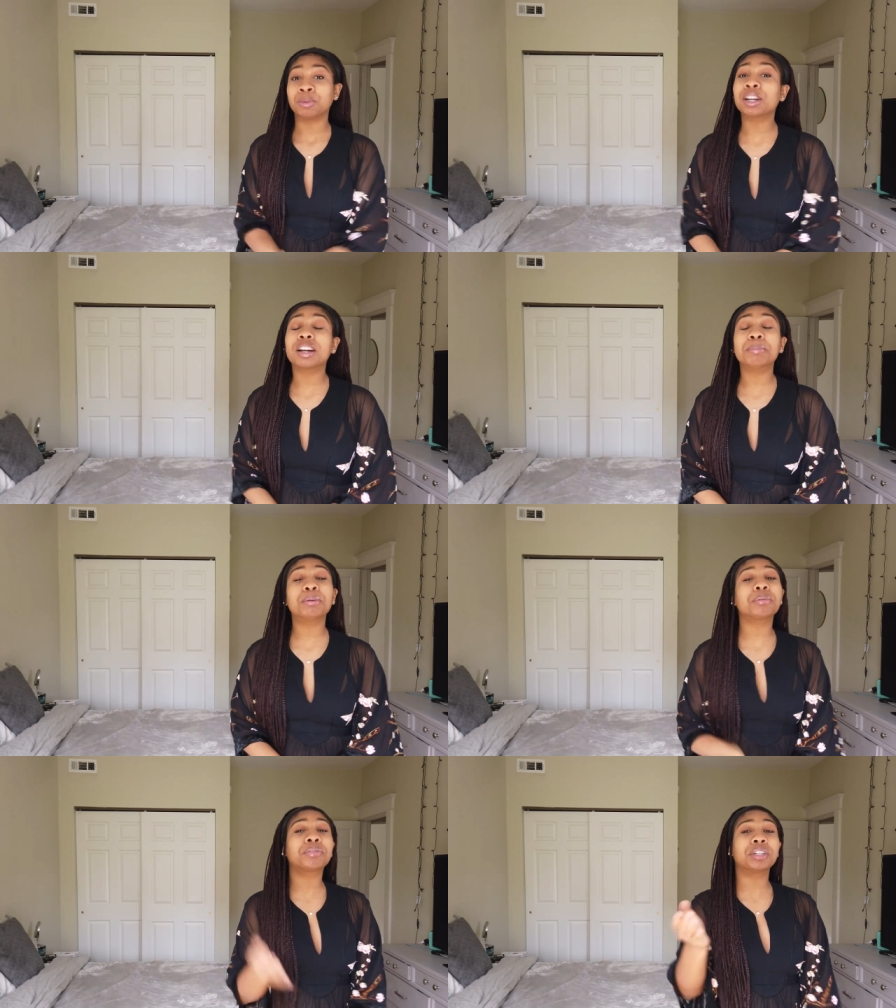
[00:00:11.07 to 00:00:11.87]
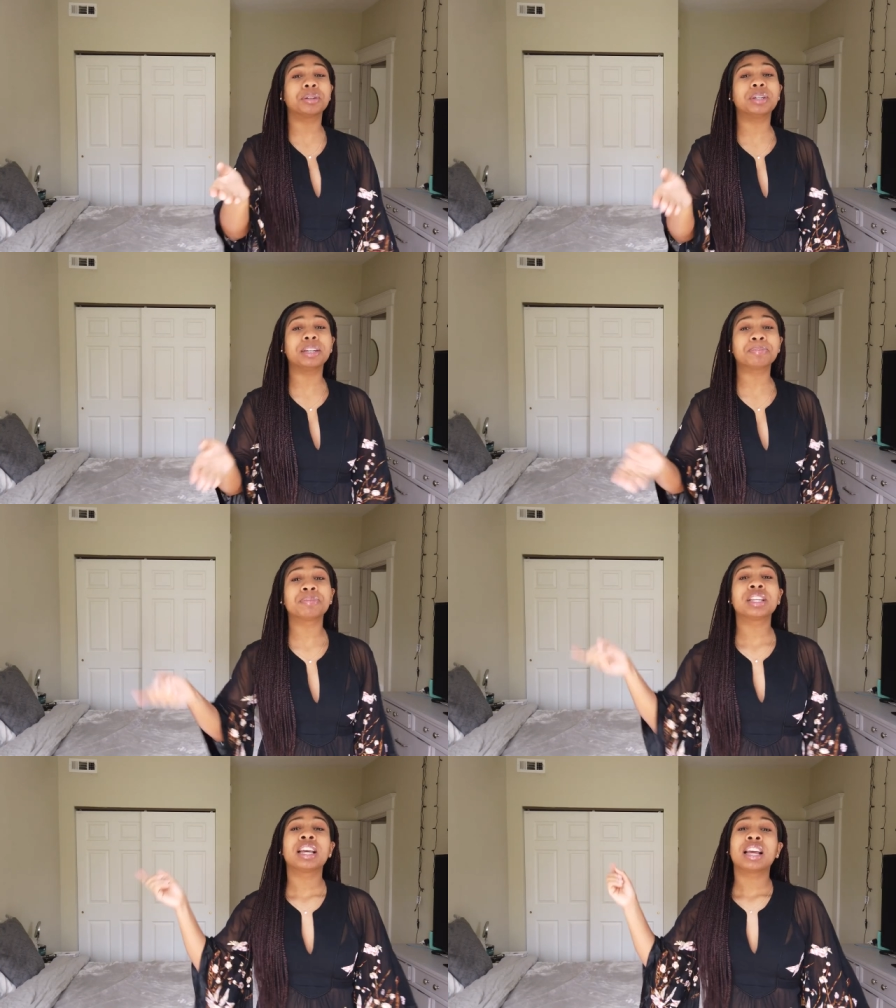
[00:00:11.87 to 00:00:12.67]
We're gonna be reviewing
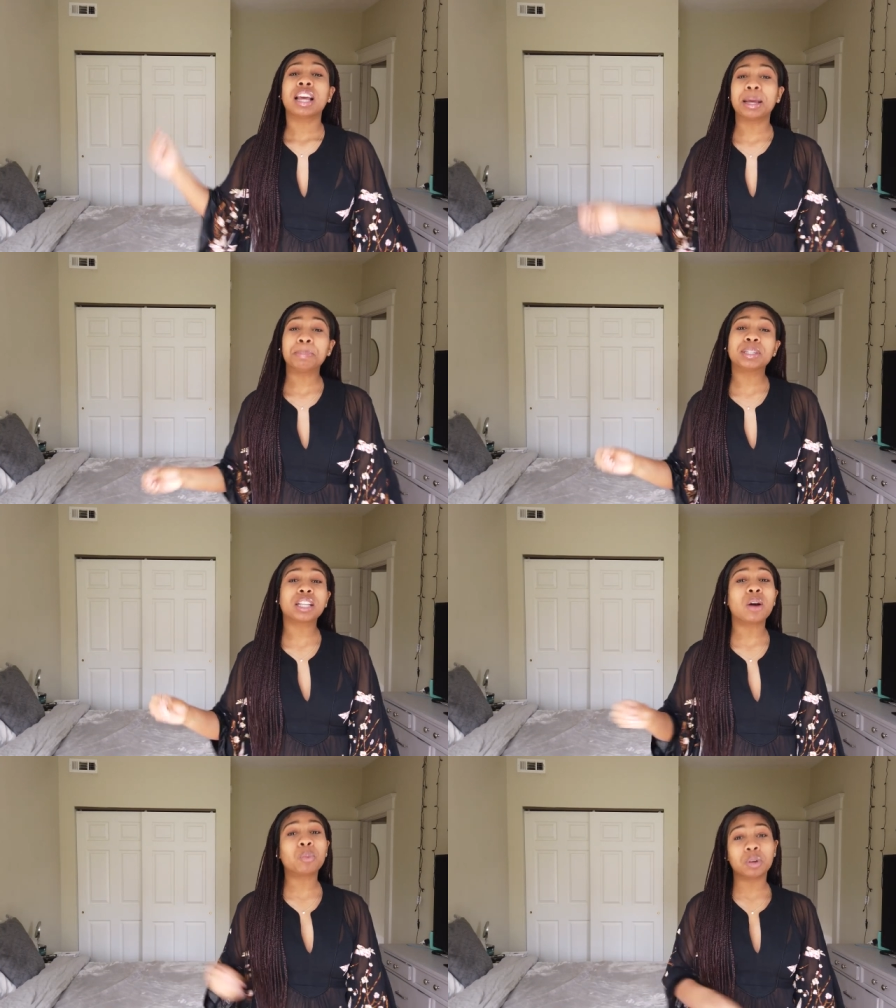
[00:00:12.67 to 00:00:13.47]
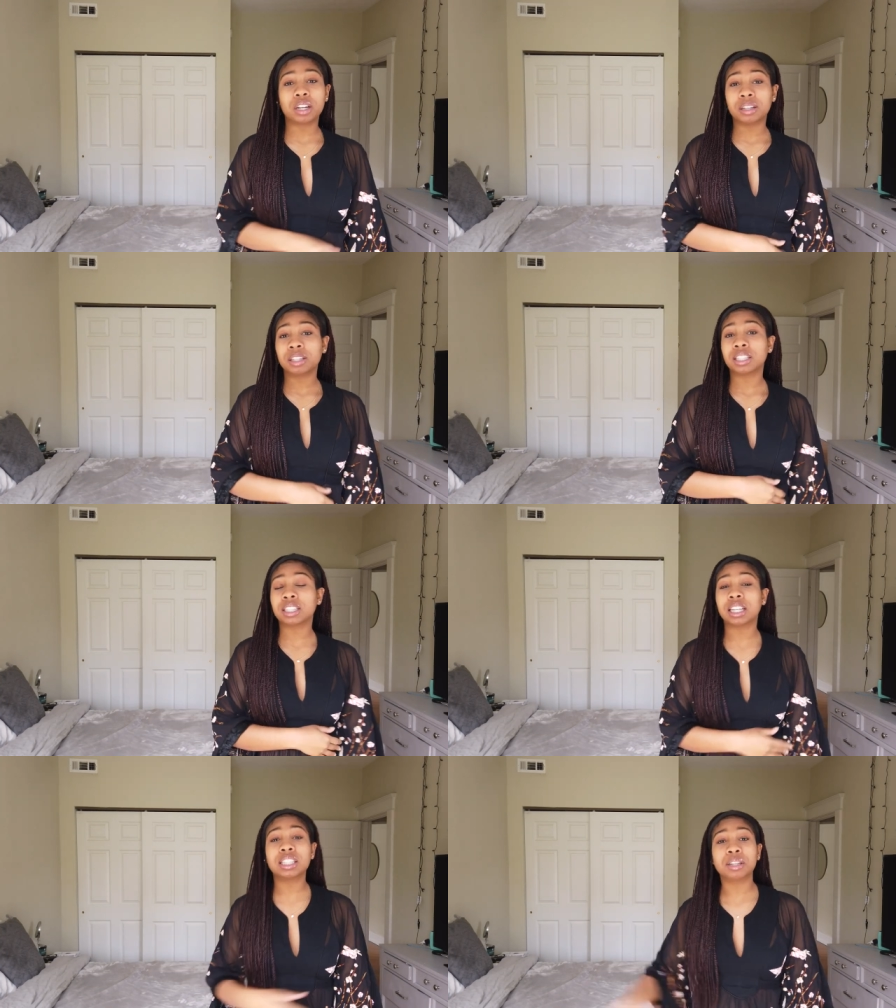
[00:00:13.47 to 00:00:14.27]
episode one,
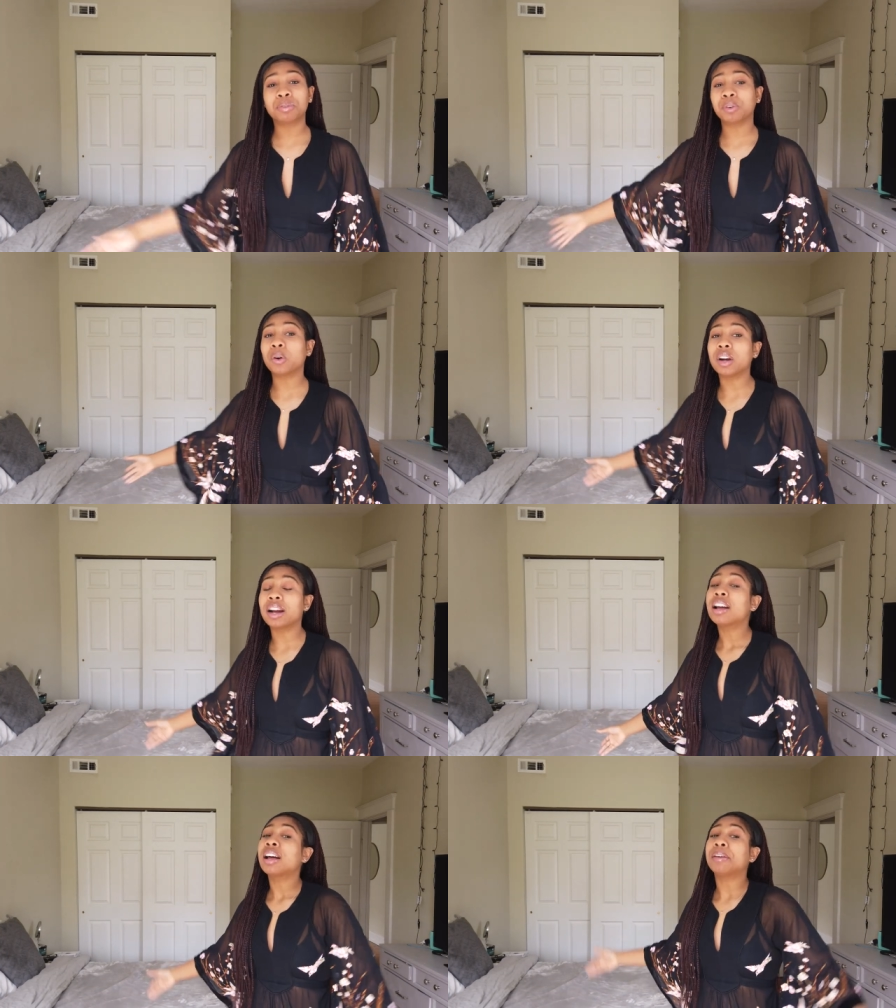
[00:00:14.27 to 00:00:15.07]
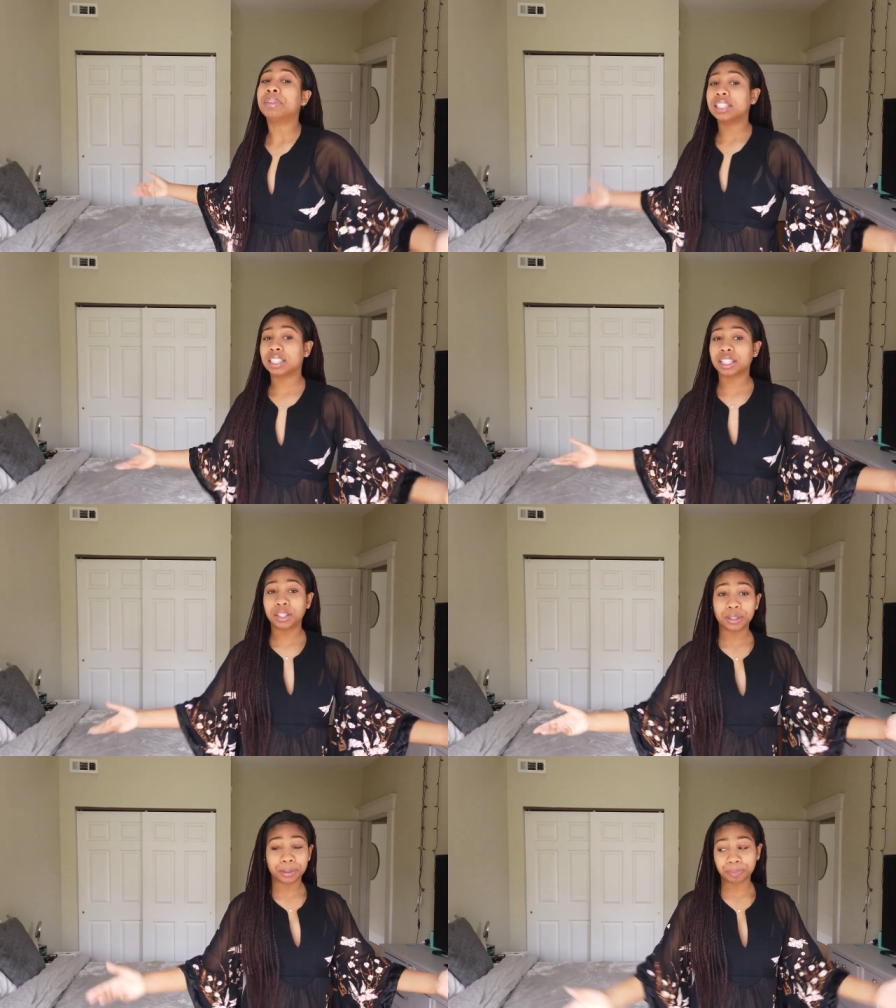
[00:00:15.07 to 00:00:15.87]
season four of
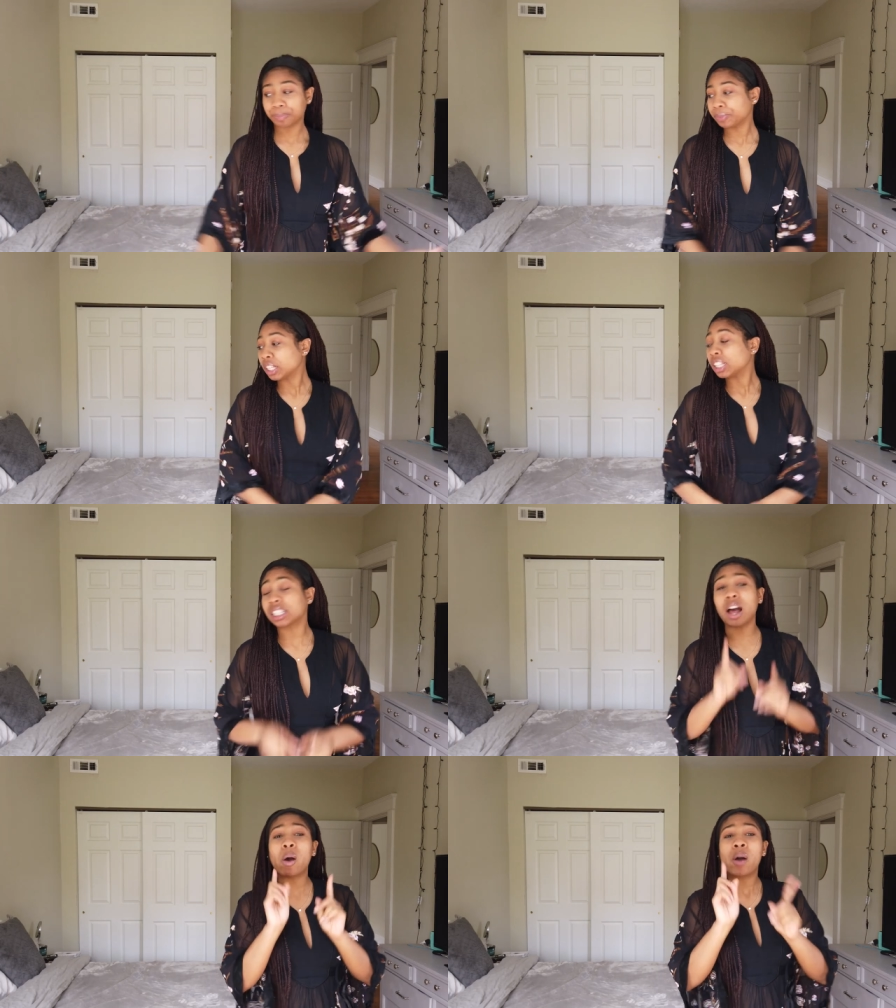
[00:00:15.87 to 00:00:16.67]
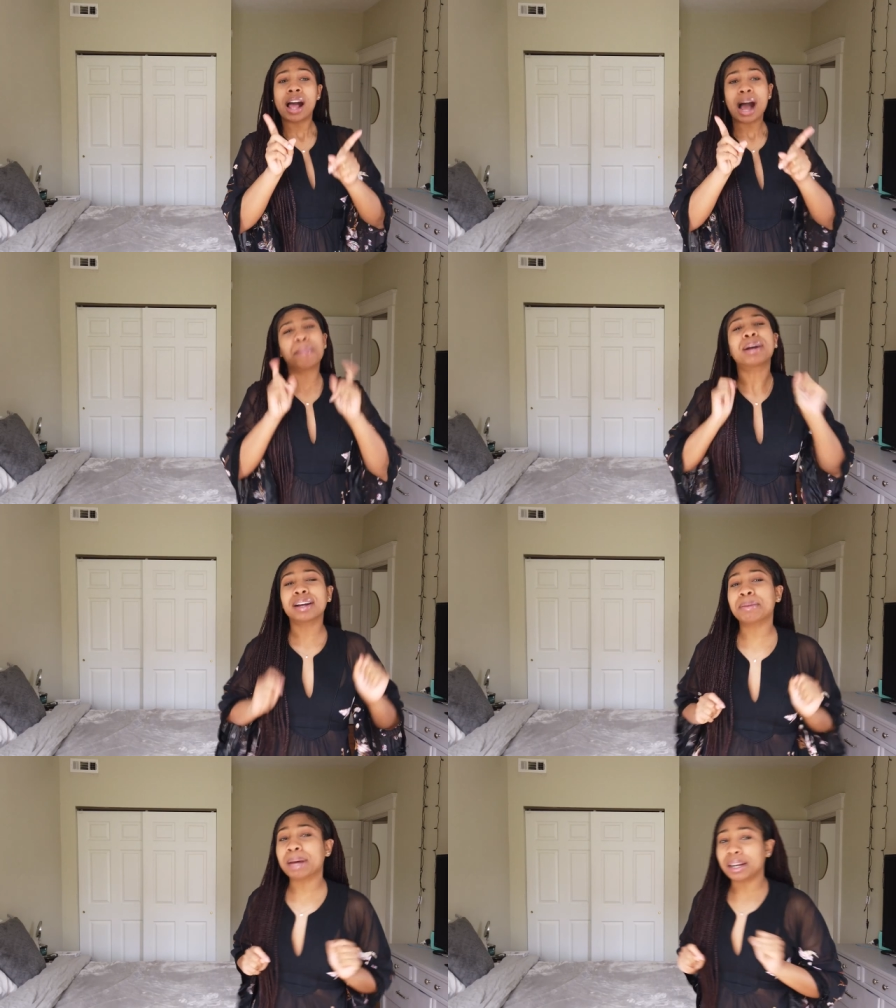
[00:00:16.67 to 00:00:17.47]
Insecure. So I'm
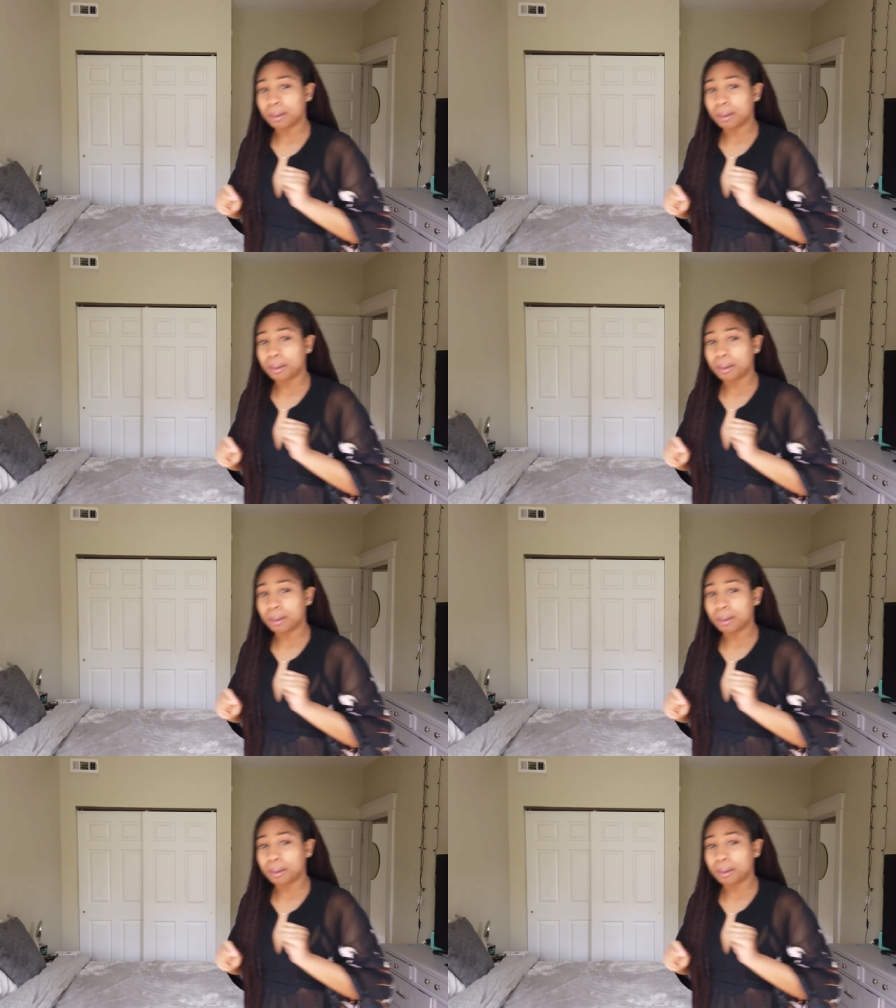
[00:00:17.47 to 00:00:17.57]
gonna get my